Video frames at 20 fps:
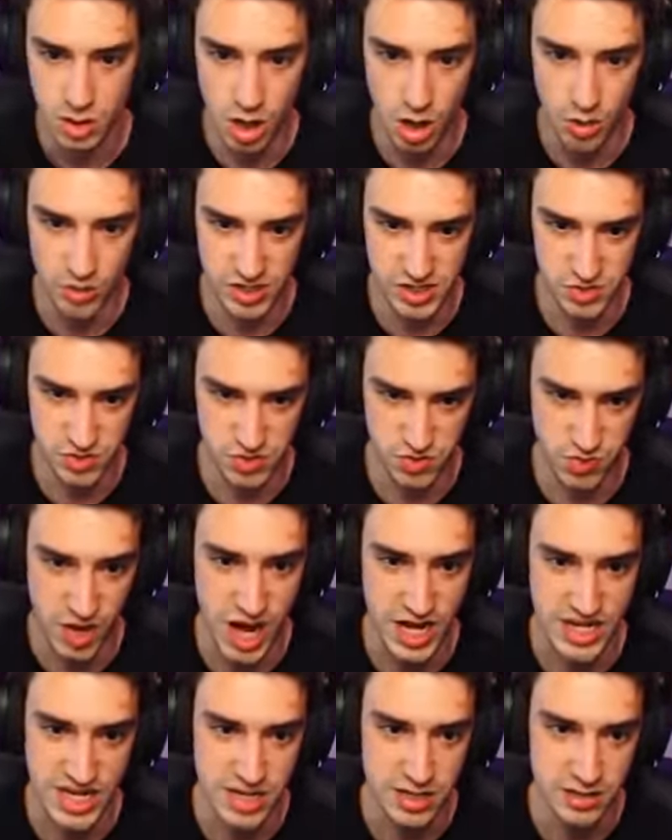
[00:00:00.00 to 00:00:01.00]
Oh, this one's
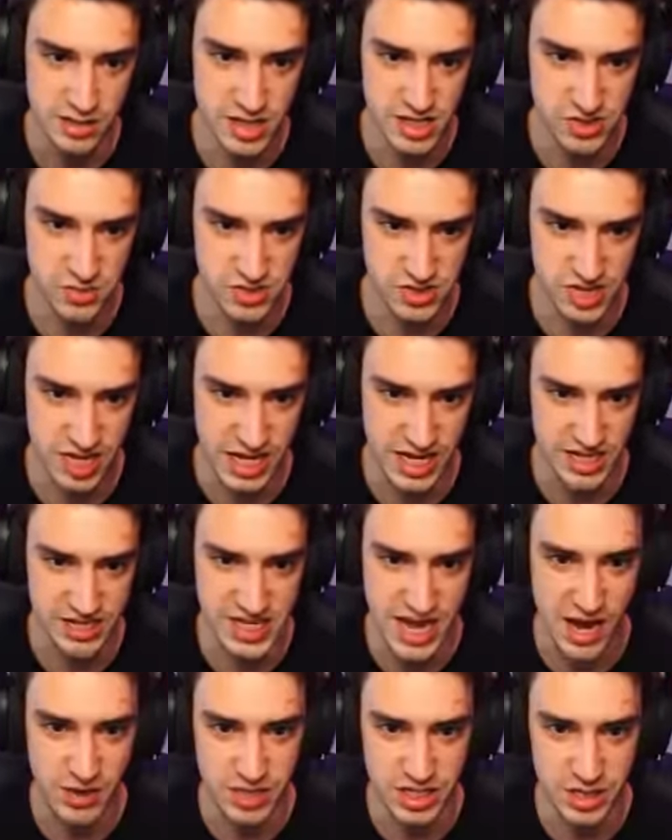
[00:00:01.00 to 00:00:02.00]
rocky. This one's like
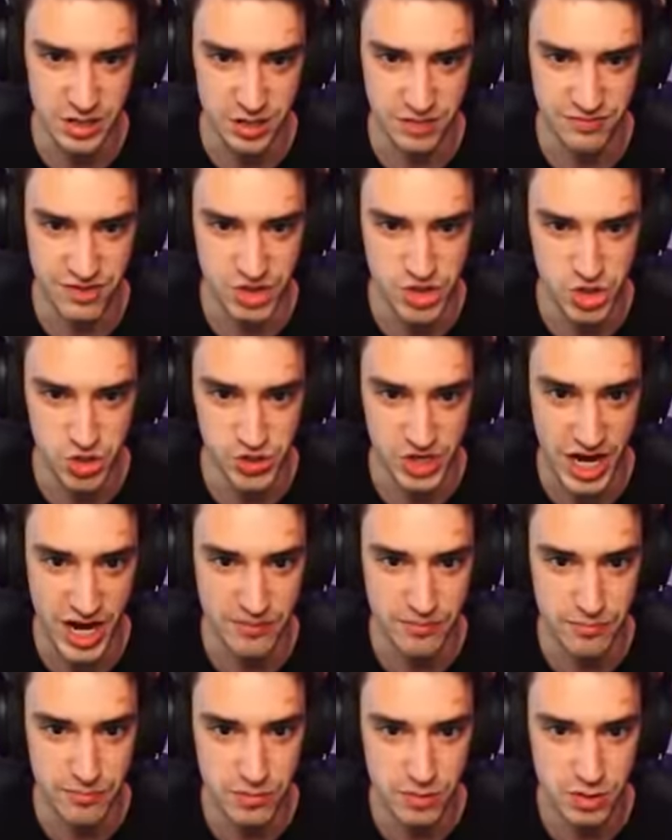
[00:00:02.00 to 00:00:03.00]
downhill adventure time.